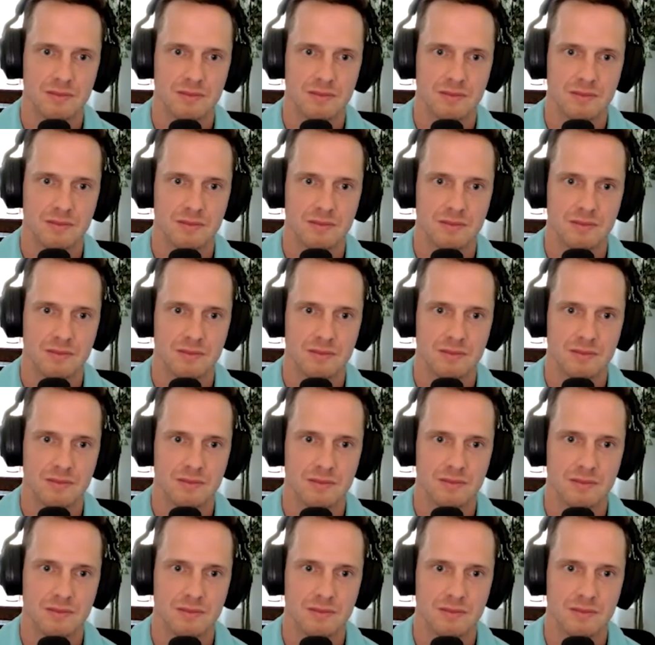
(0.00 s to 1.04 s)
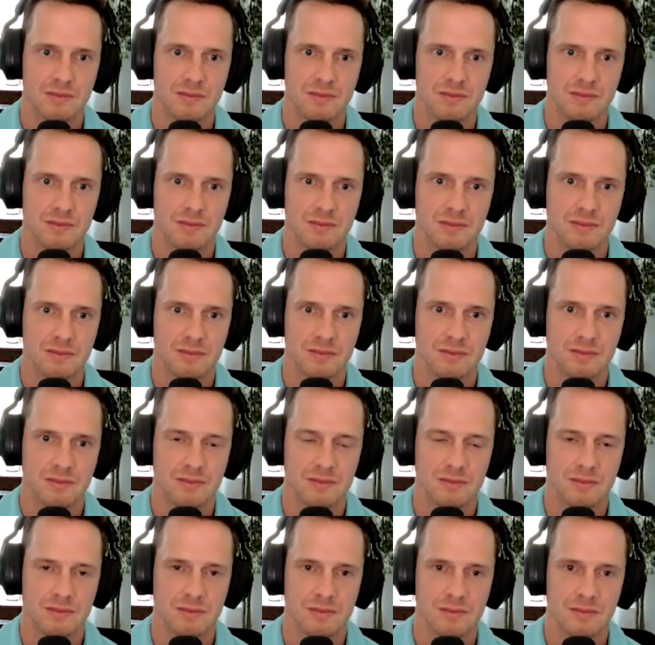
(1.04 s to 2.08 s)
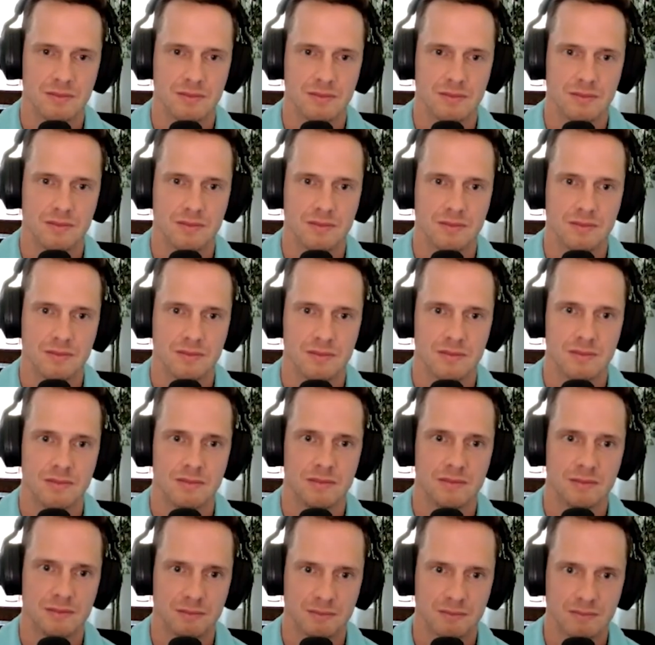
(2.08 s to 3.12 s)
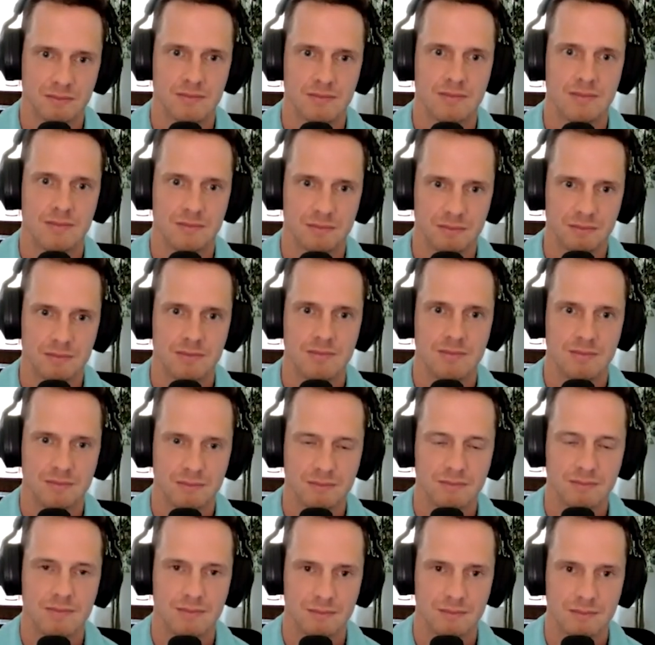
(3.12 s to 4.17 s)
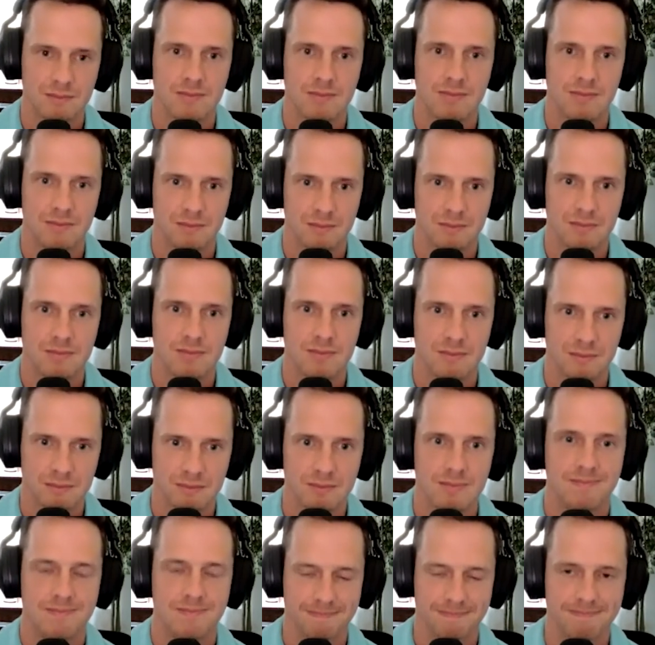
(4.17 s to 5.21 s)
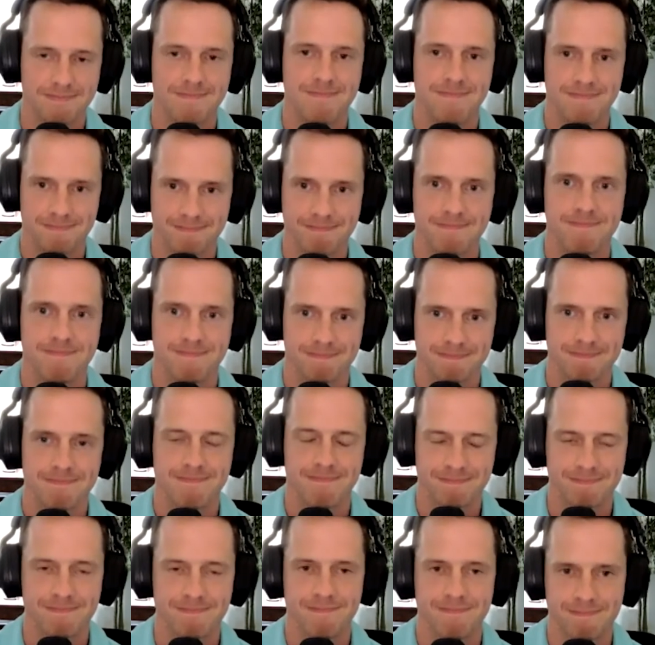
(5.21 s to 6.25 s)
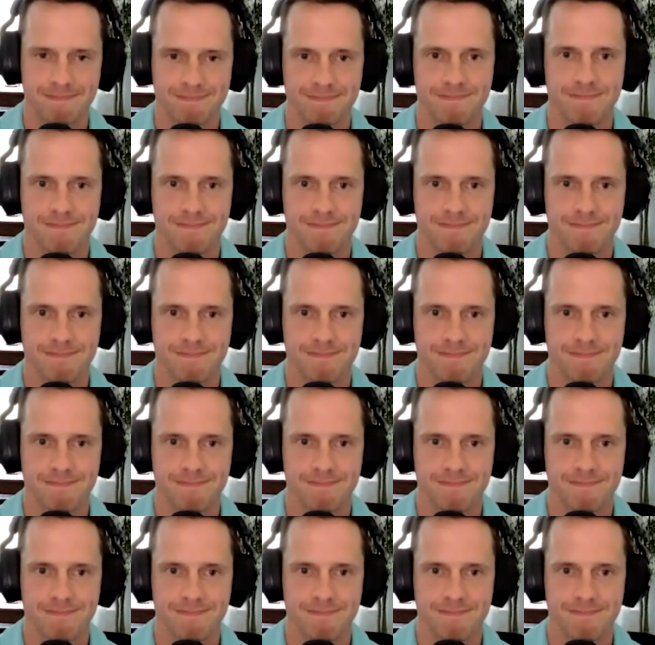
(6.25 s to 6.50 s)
(silent)